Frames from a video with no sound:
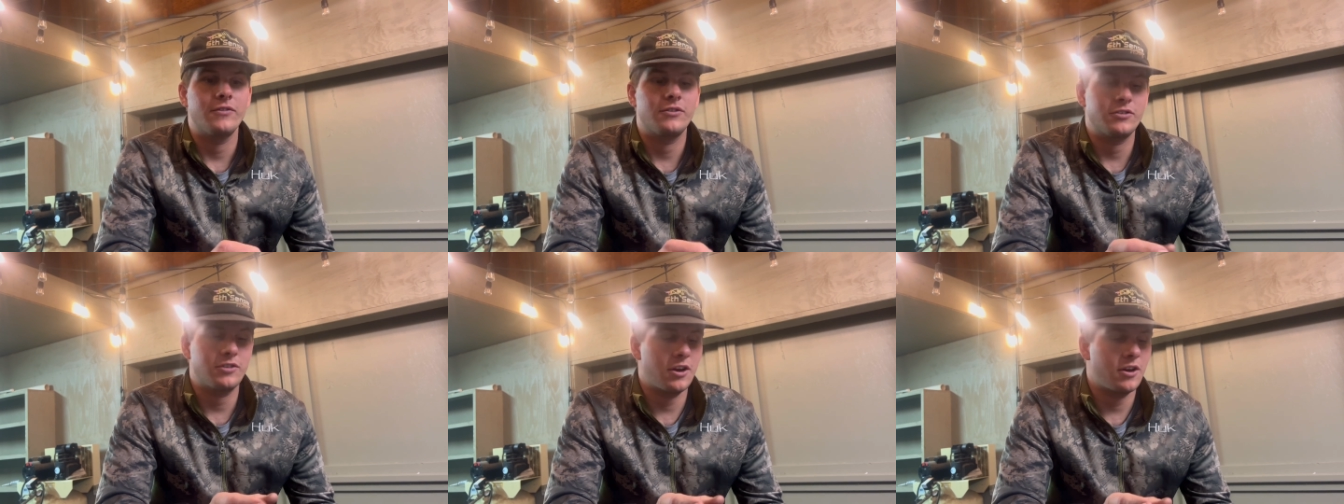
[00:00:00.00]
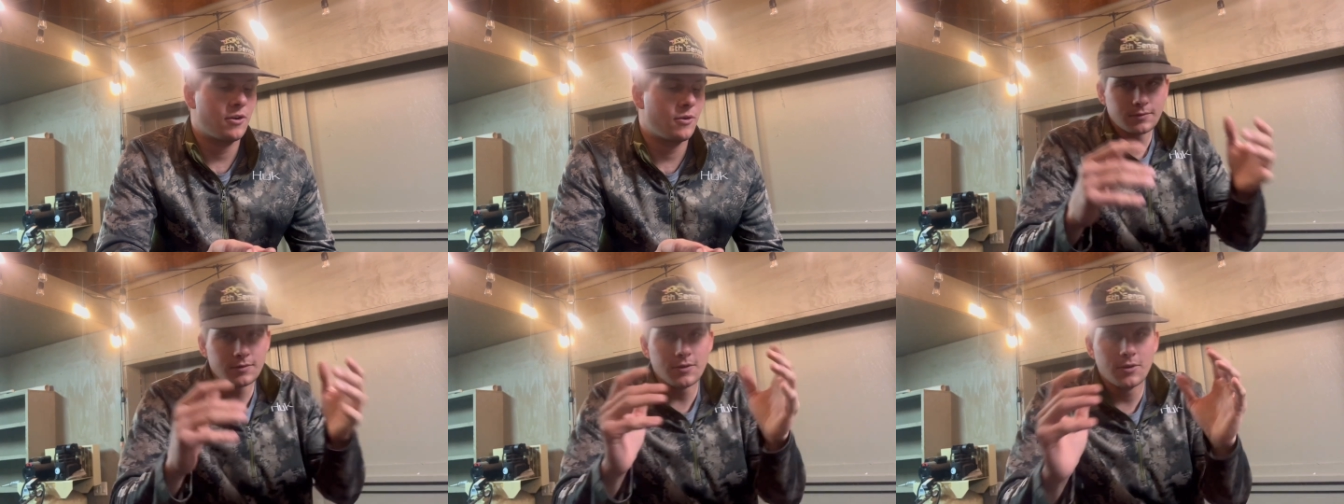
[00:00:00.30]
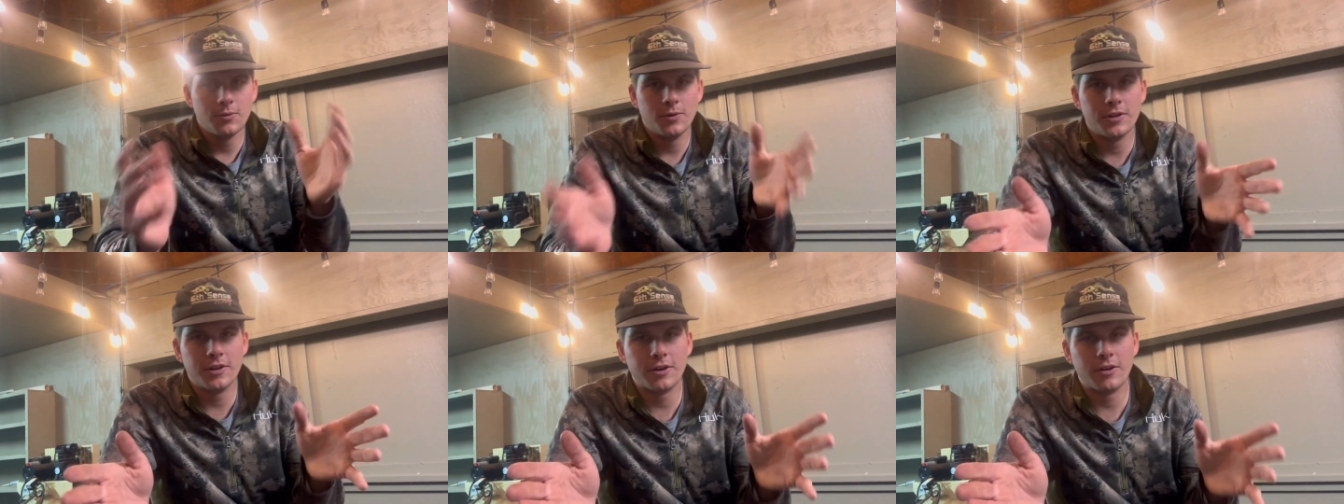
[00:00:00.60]
So
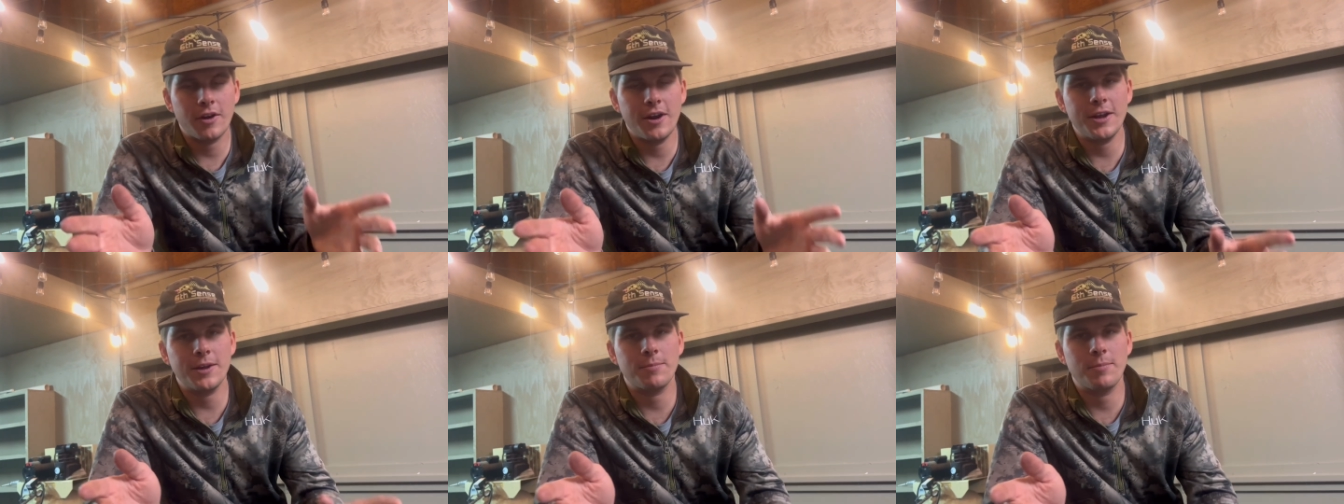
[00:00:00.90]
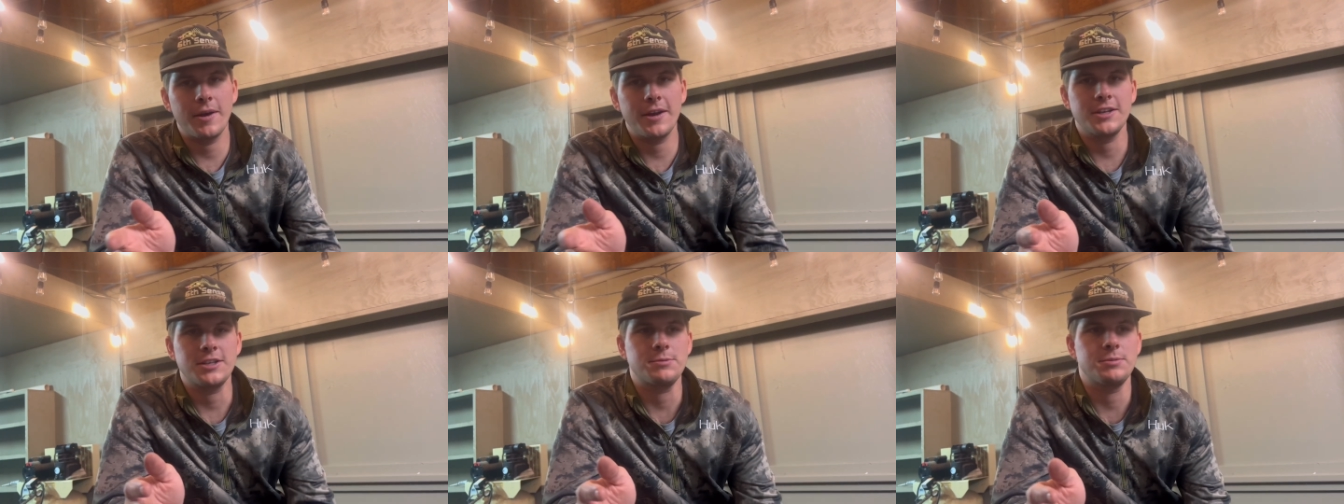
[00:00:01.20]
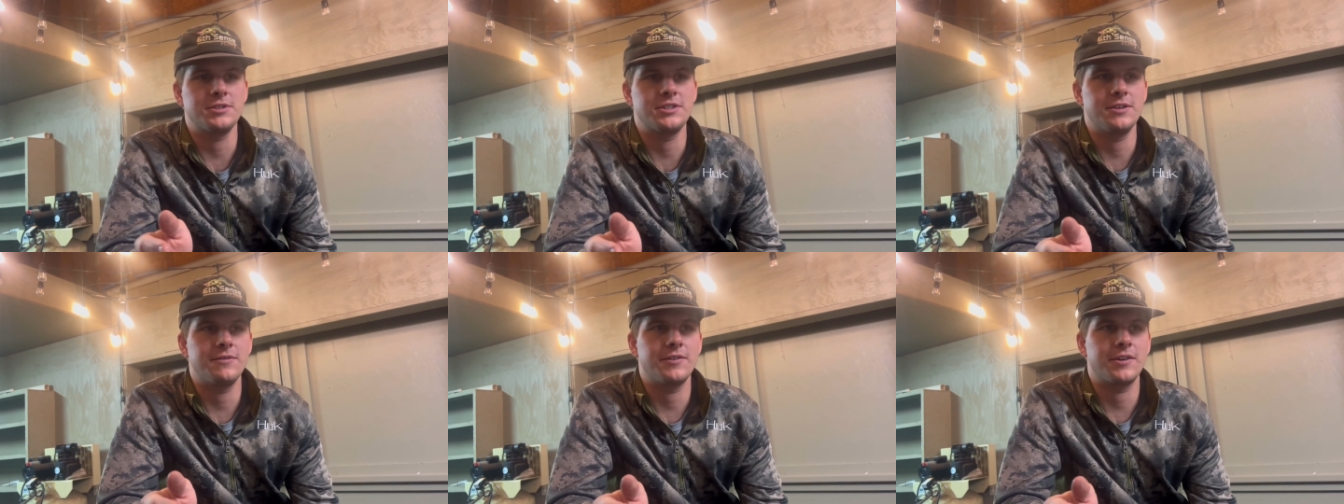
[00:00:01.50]
with a crankbait
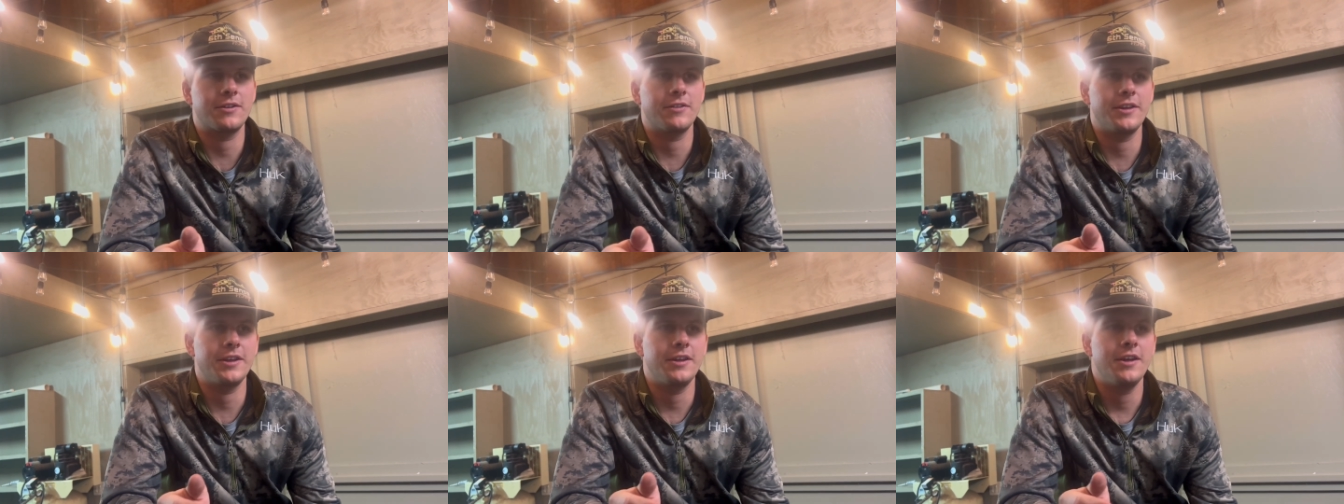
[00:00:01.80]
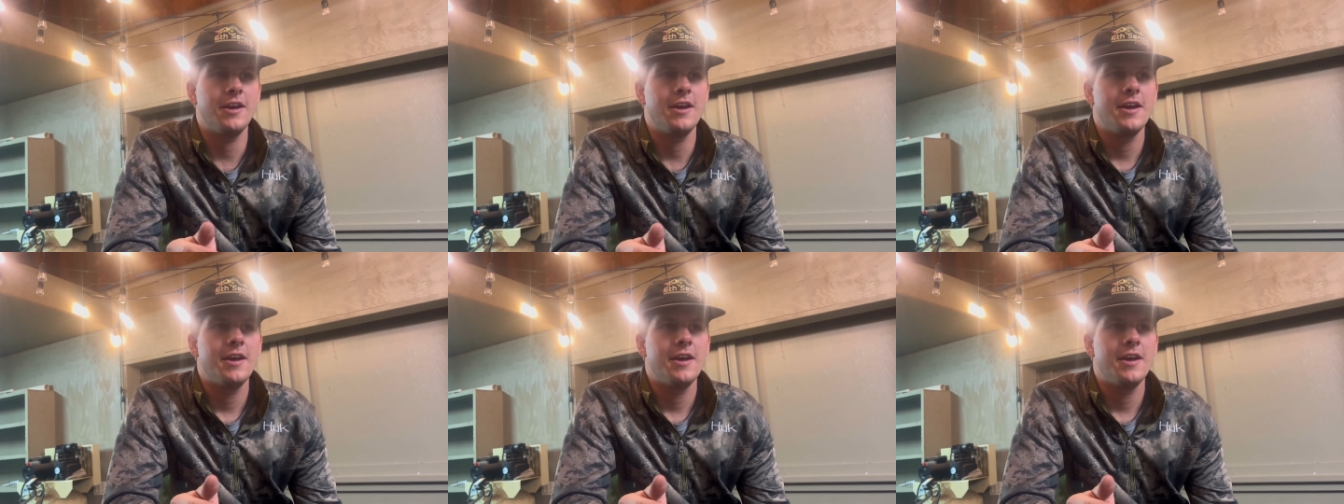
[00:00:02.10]
specifically,